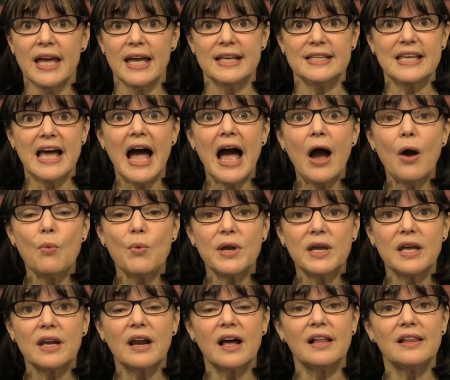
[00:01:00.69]
is how we
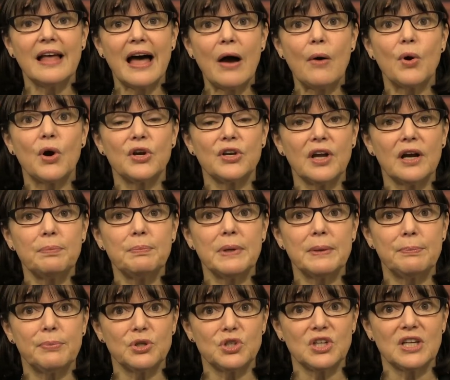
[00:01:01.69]
can allow our young
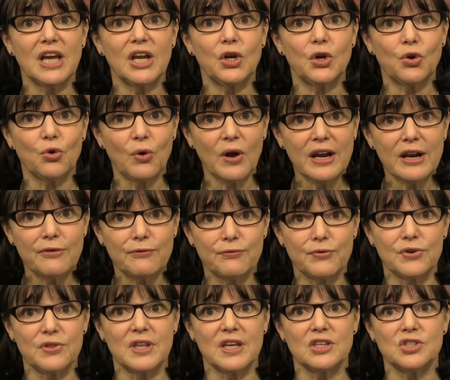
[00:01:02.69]
people to get credit
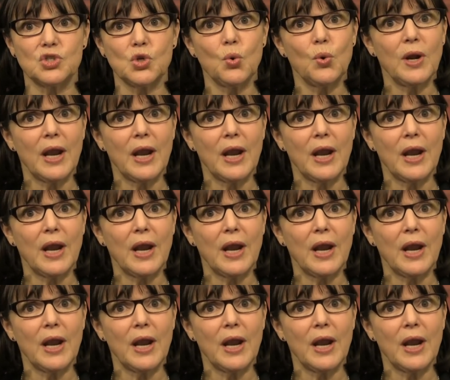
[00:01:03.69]
for this so